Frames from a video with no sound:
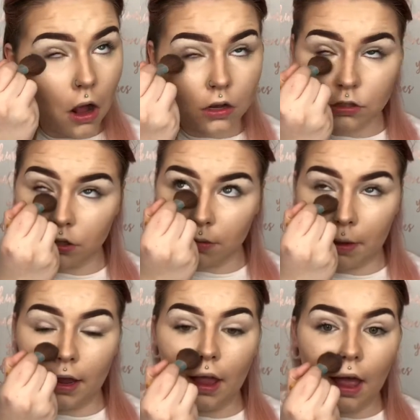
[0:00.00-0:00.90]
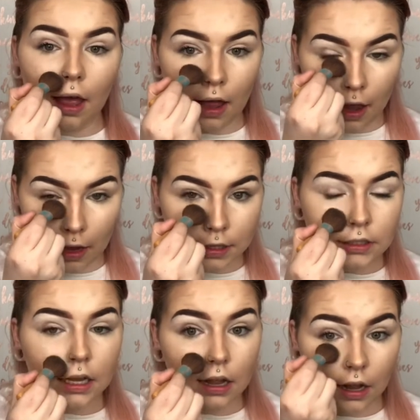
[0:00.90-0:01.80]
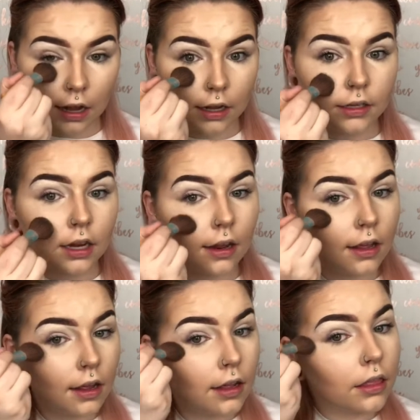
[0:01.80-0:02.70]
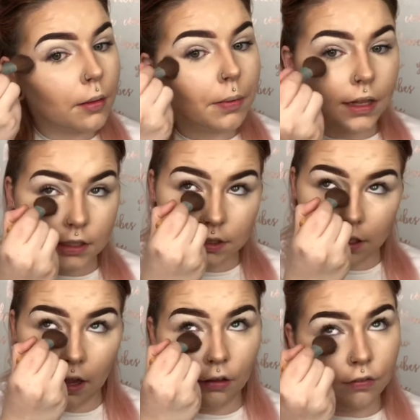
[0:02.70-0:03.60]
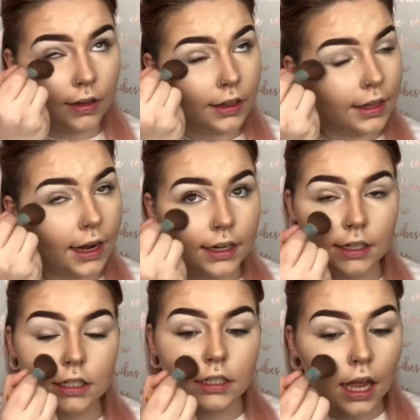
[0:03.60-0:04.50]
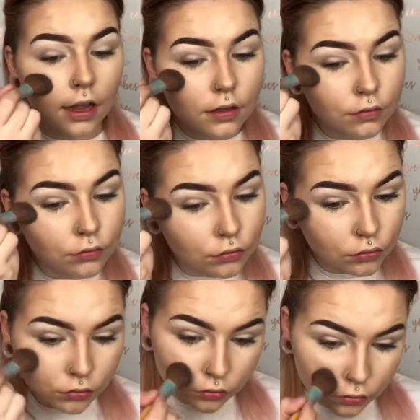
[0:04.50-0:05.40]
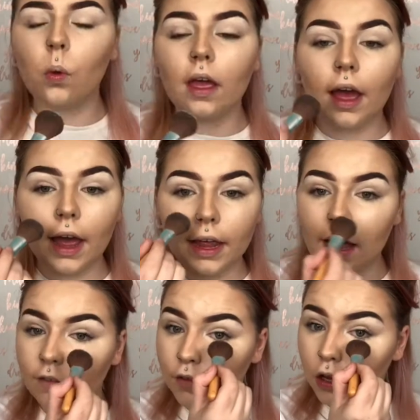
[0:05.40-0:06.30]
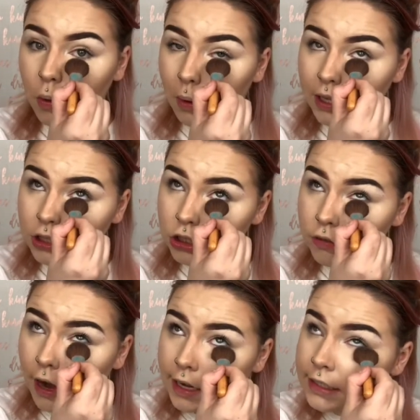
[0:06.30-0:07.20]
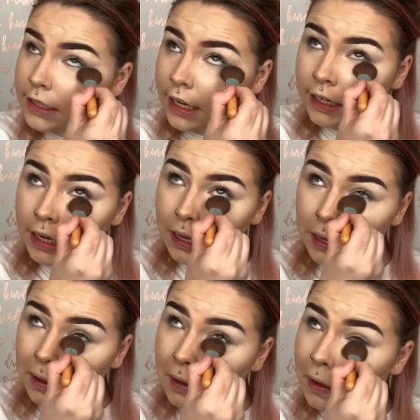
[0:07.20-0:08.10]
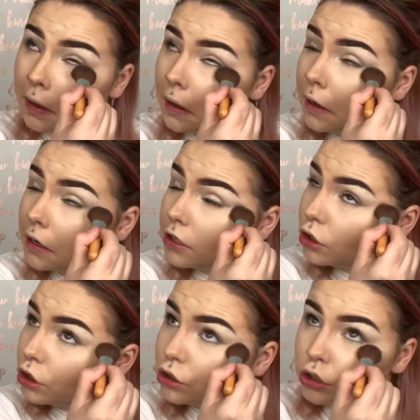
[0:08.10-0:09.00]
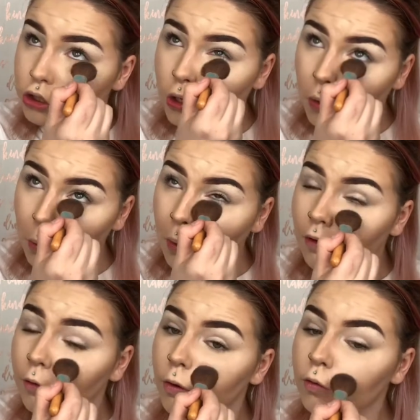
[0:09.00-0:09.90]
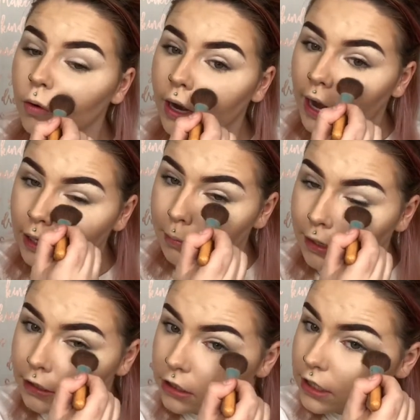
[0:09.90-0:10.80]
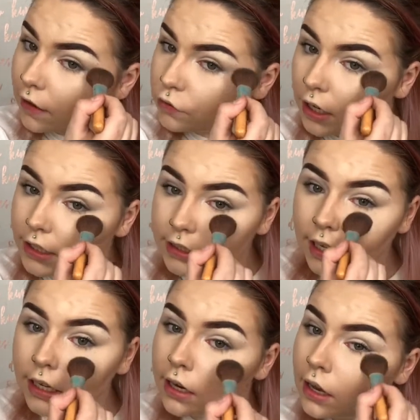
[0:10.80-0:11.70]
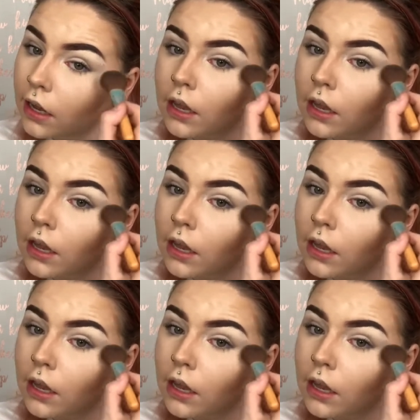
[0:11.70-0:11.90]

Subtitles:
under my eyes and the places I feel that I need to set. I have quite dry skin, so for anybody who does have dry skin,